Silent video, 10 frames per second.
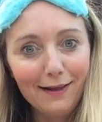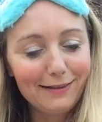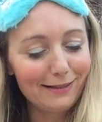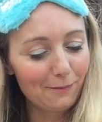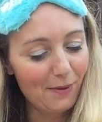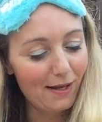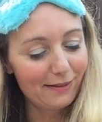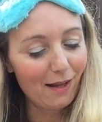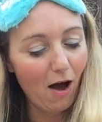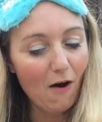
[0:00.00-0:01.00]
Little Bird
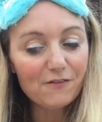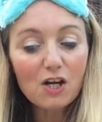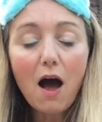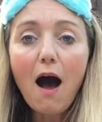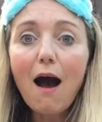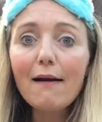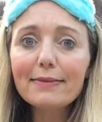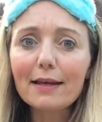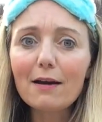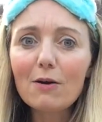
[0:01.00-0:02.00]
laughed. I
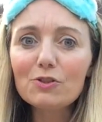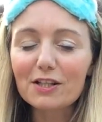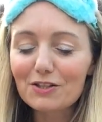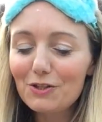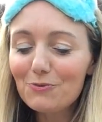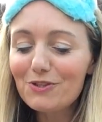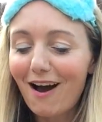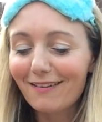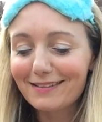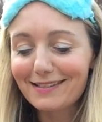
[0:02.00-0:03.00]
think I'll just do
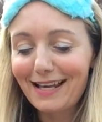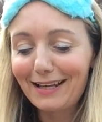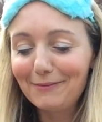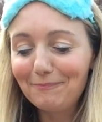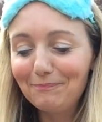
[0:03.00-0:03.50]
dancing.